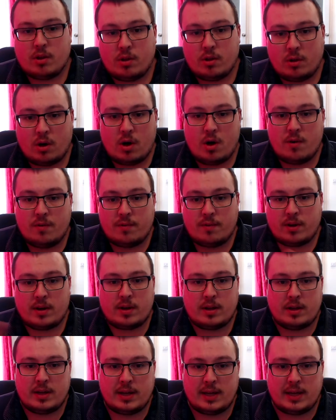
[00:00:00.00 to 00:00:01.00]

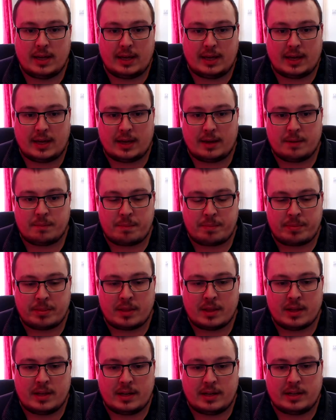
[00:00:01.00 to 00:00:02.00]
Over here
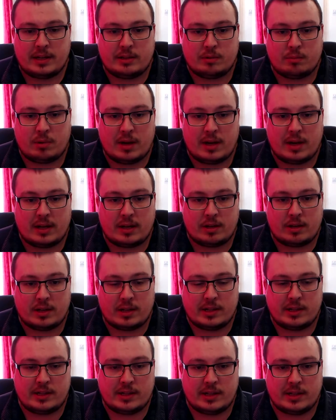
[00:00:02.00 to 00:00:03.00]
is where you can
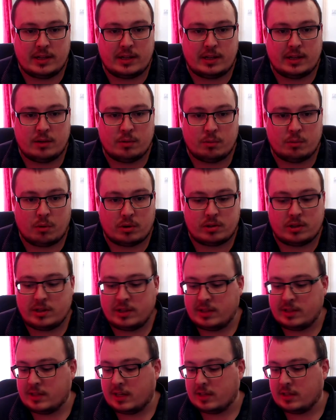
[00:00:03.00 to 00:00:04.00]
see what's
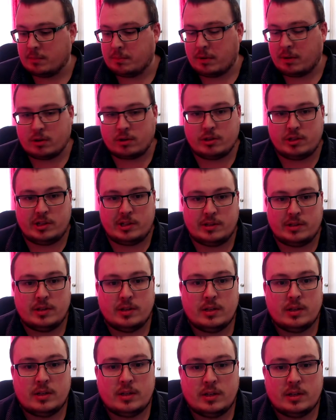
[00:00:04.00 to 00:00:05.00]
inside the box.
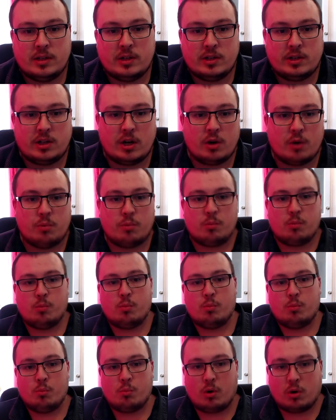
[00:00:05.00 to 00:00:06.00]
So
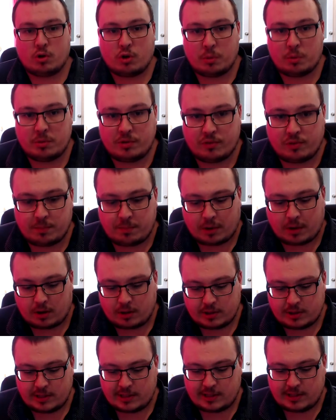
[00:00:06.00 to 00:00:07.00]
what comes with the
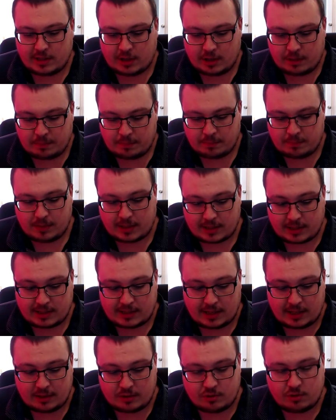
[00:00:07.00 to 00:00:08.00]
box is like I
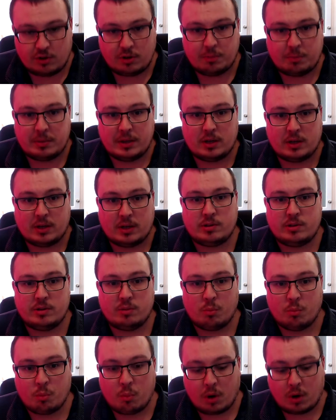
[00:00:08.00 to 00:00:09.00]
say, two builds.
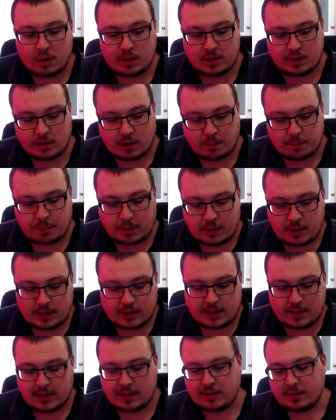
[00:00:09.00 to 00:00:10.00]
One has got body
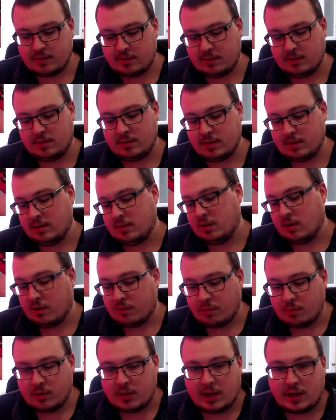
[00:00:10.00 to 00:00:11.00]
kit, the other
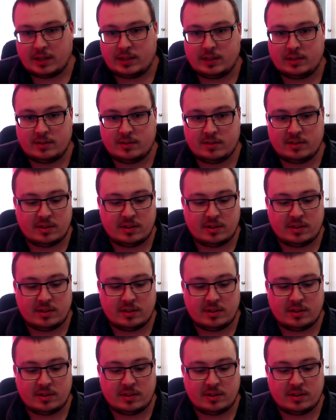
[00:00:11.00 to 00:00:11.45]
one hasn't.